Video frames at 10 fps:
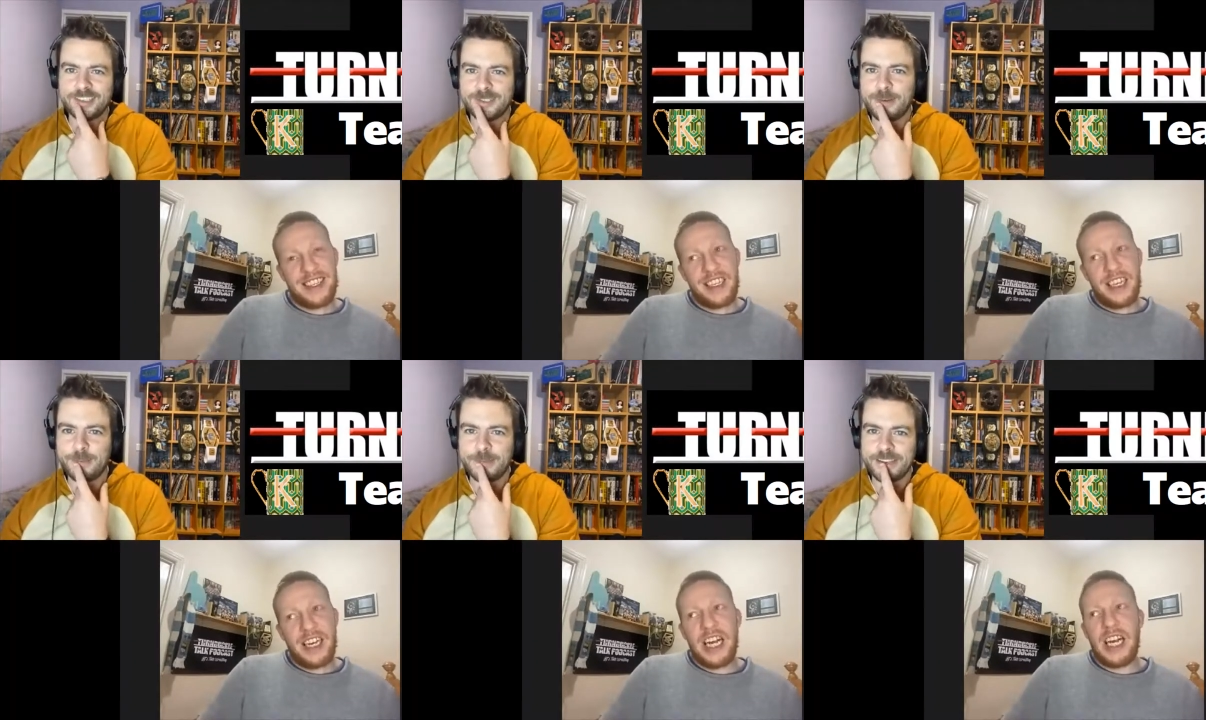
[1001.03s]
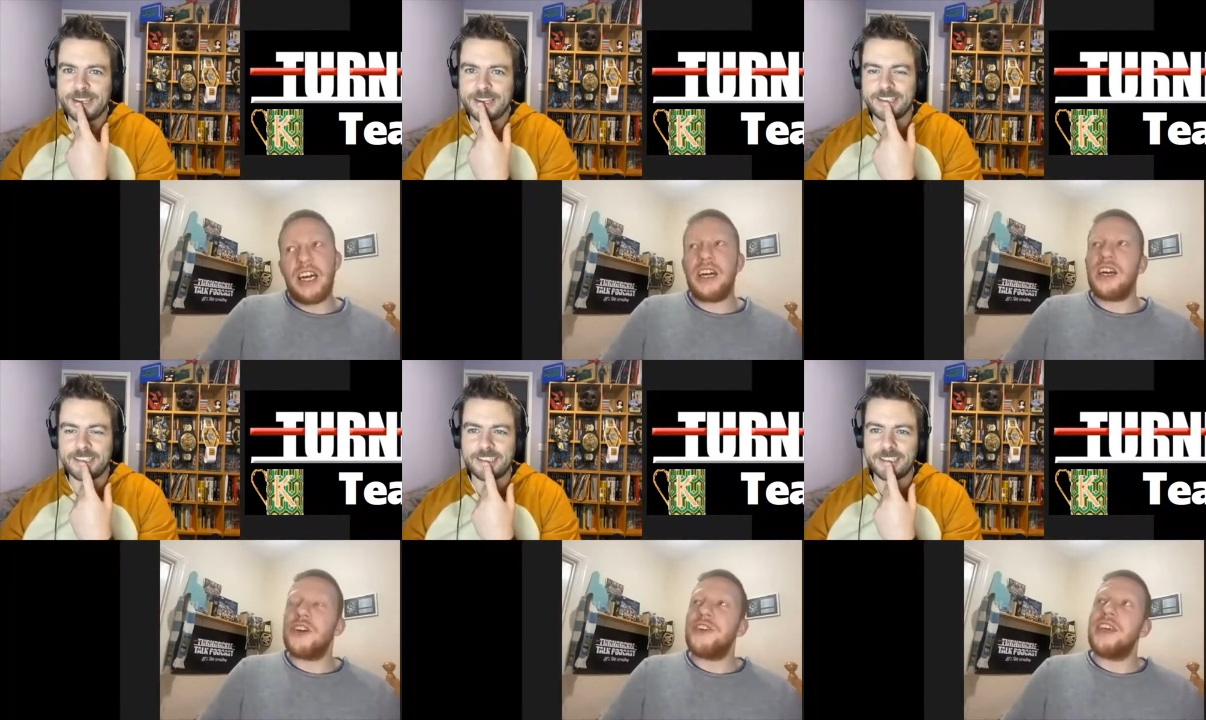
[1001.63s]
Speaker 1: Do you remember that?
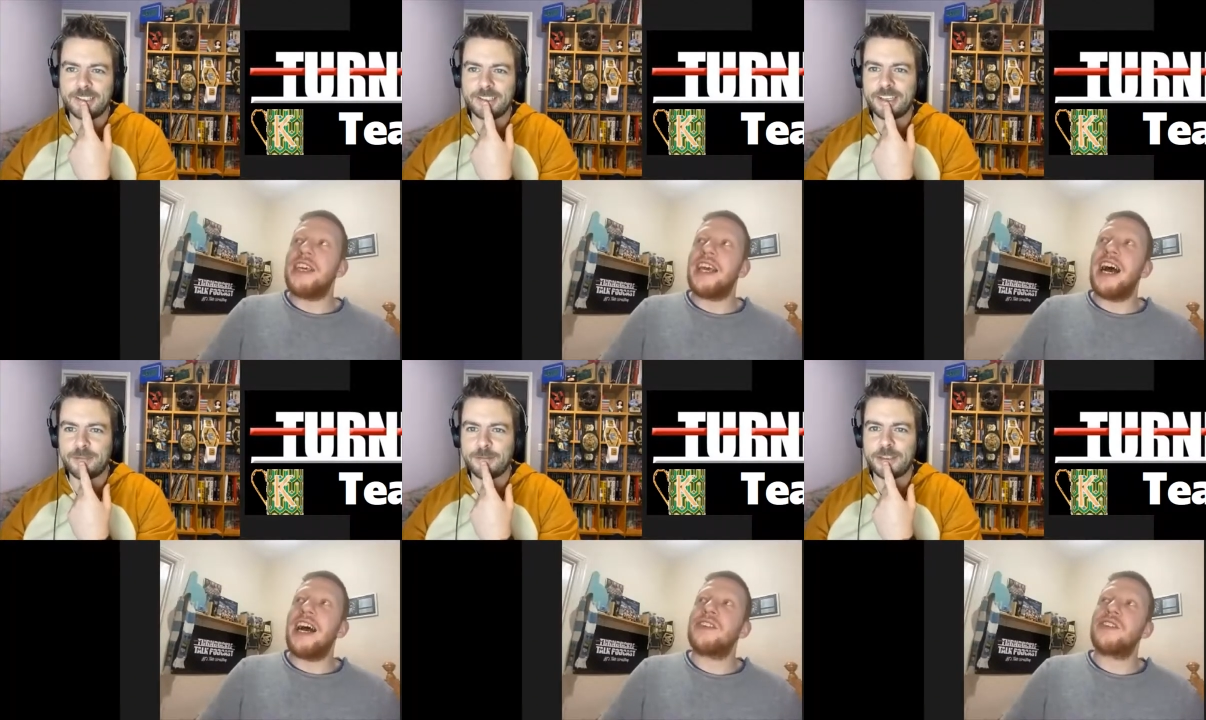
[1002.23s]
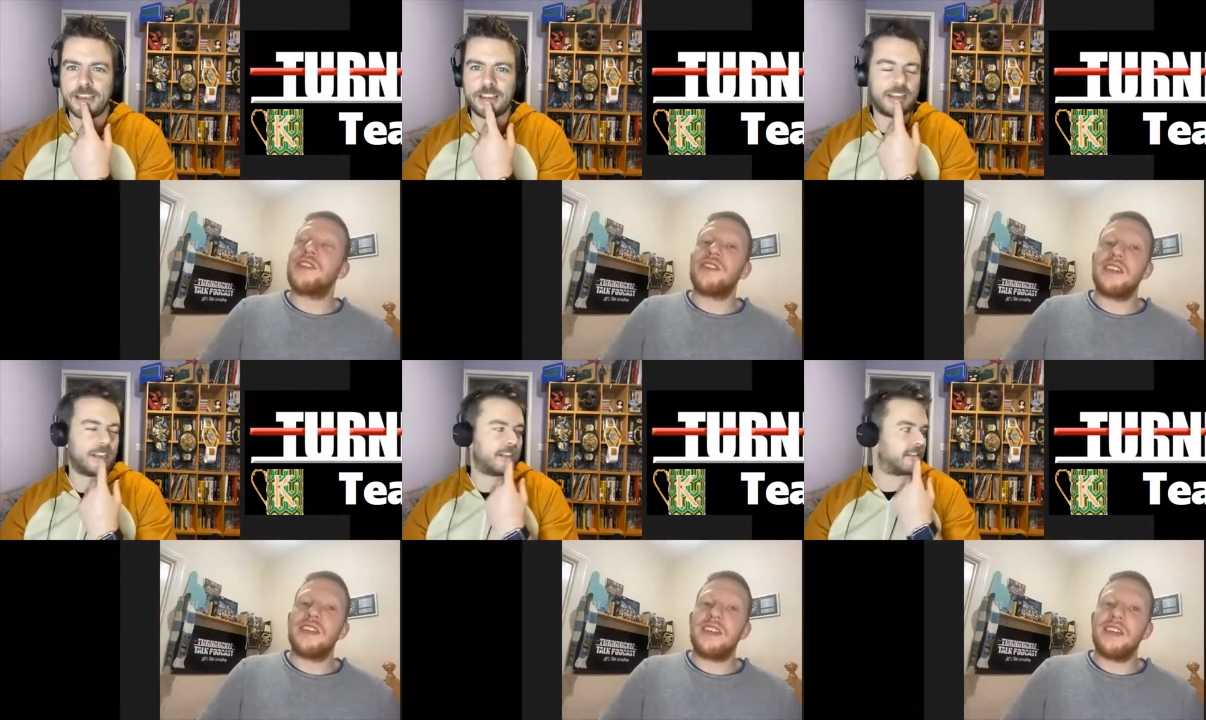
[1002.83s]
You used yes. to get from the Early
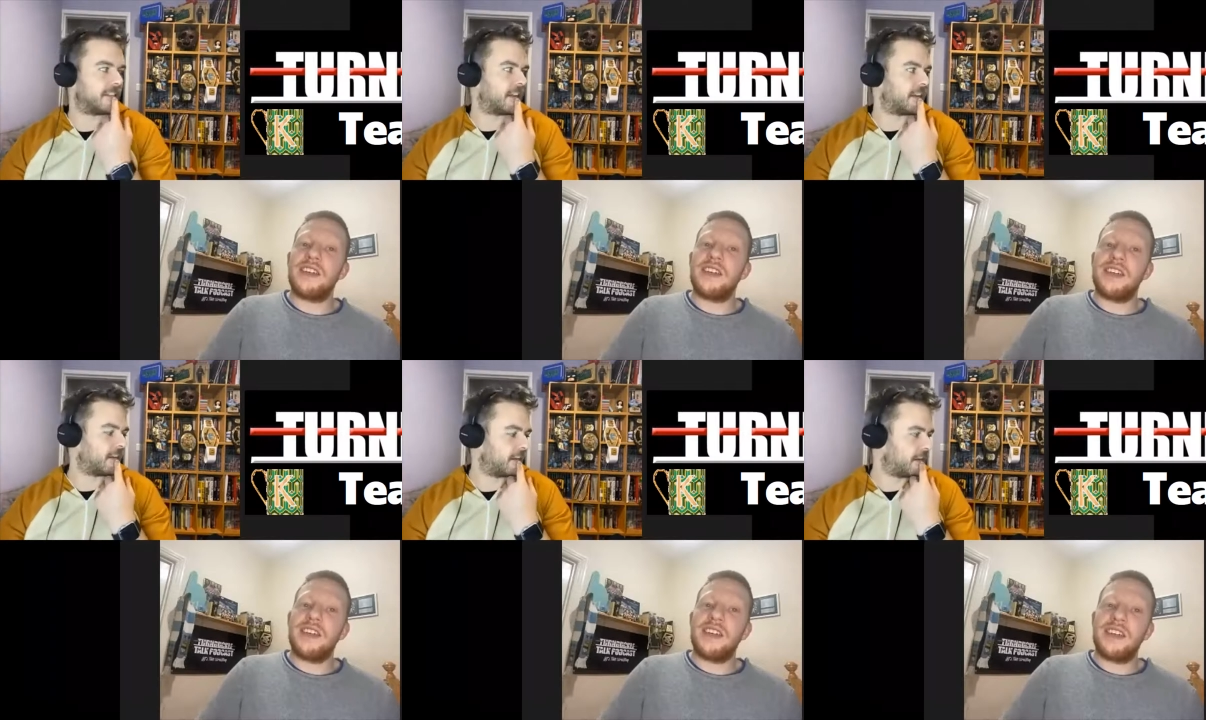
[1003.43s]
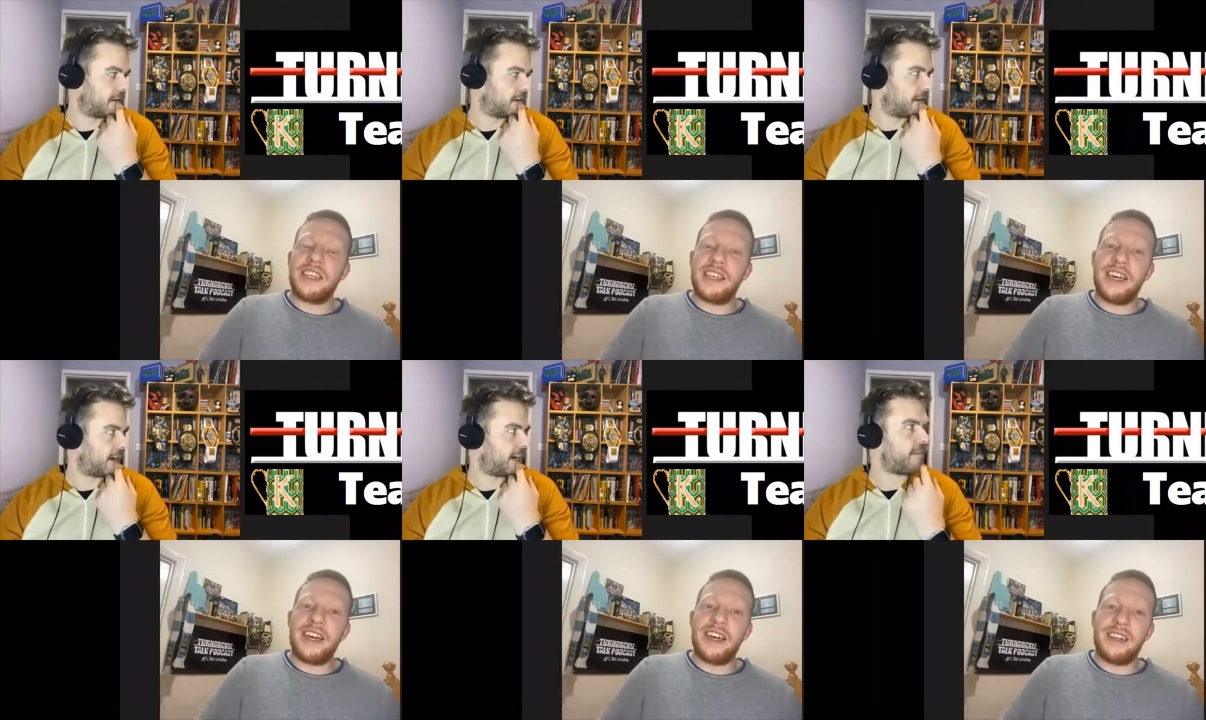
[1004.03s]
Learning Center.
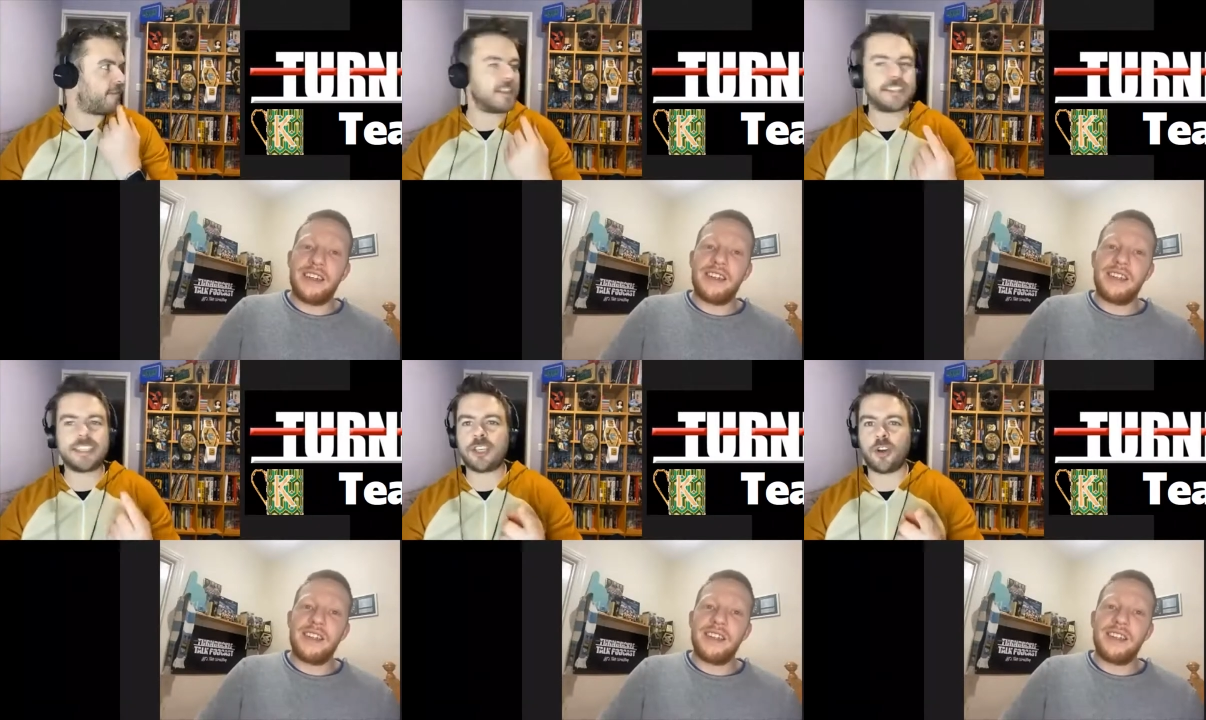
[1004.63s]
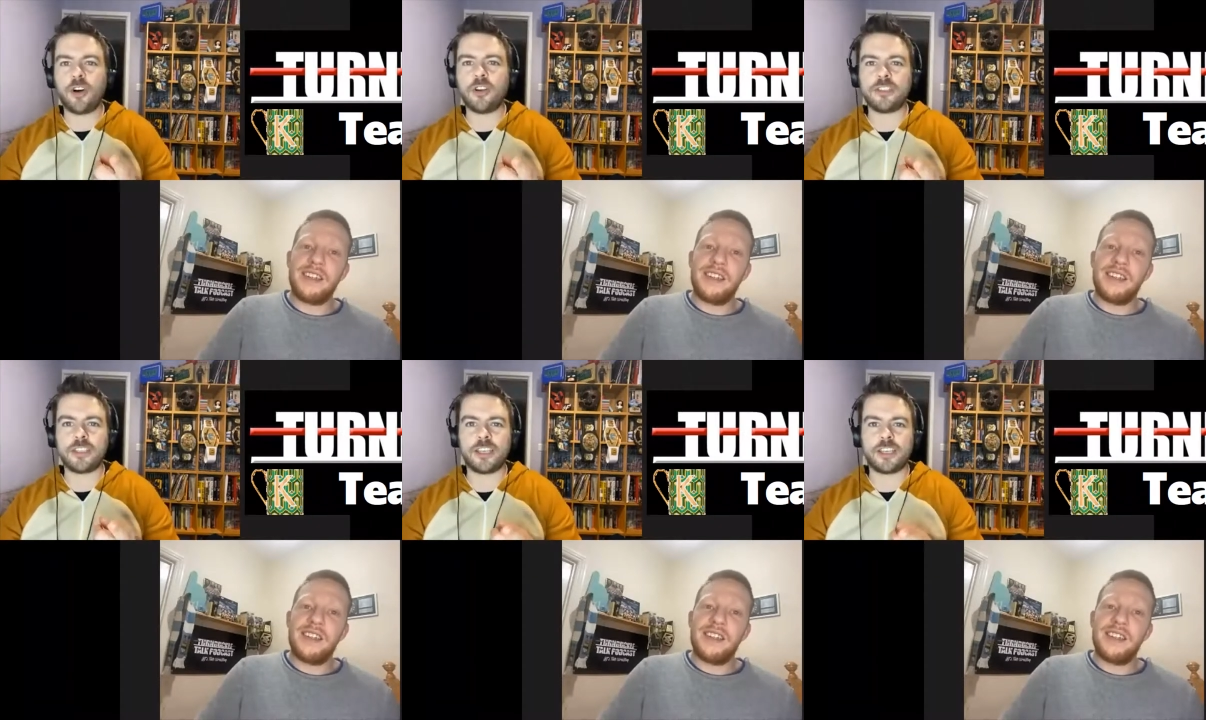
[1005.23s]
Yeah. I've actually got
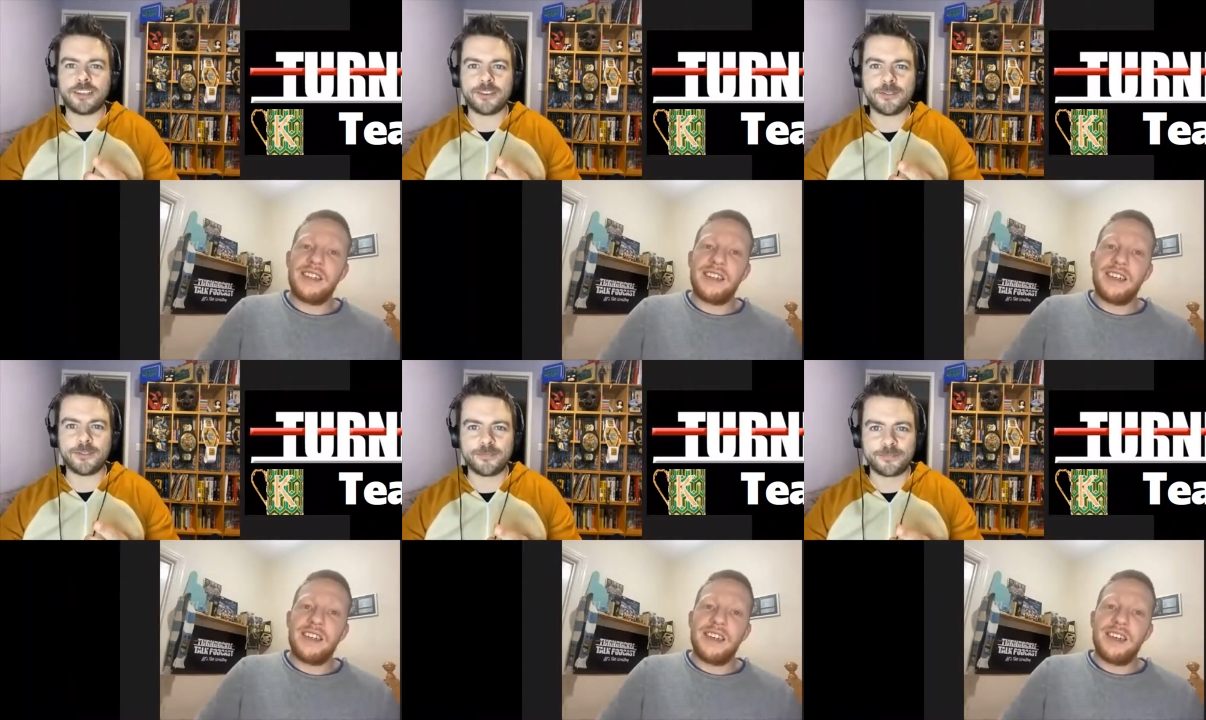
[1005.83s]
it, you know.